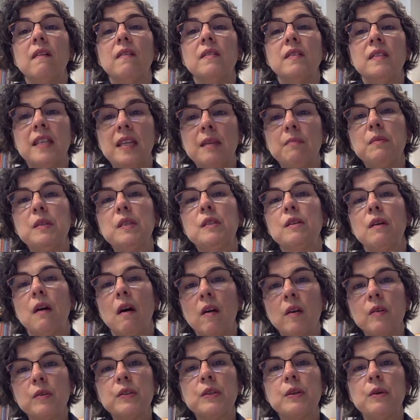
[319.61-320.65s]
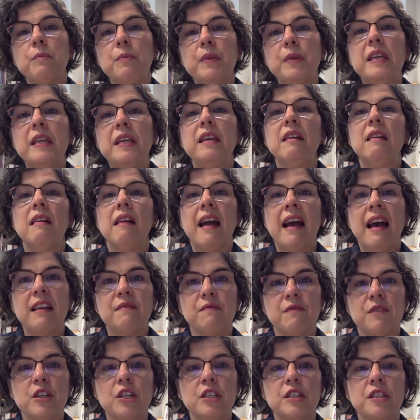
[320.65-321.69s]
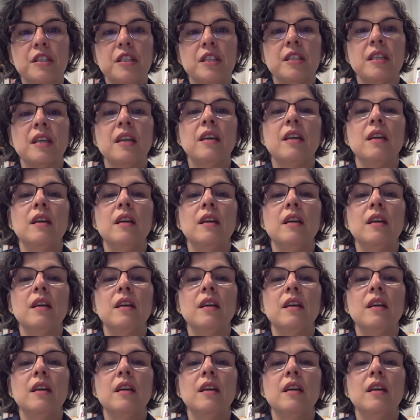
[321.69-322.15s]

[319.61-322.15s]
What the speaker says: deemed to also be adverse.